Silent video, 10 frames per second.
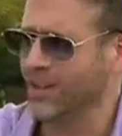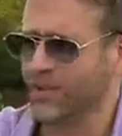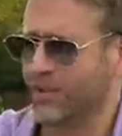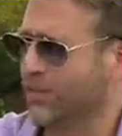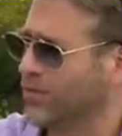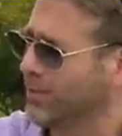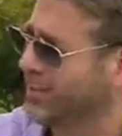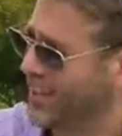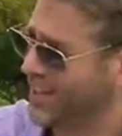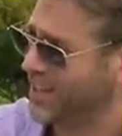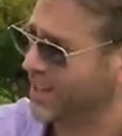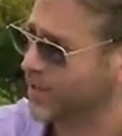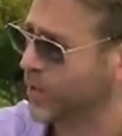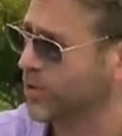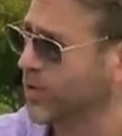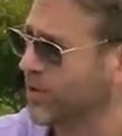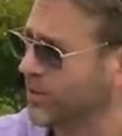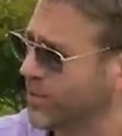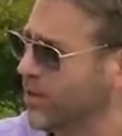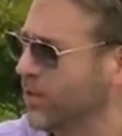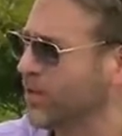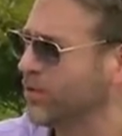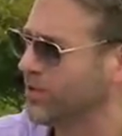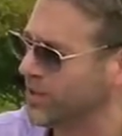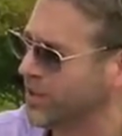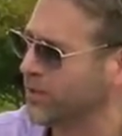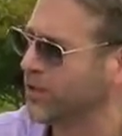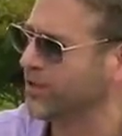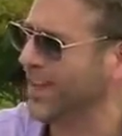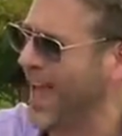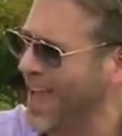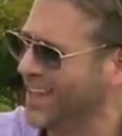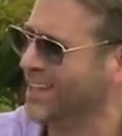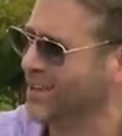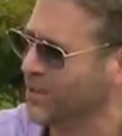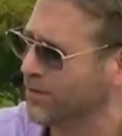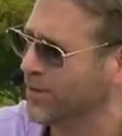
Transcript: is ridiculous when you consider the receivers in the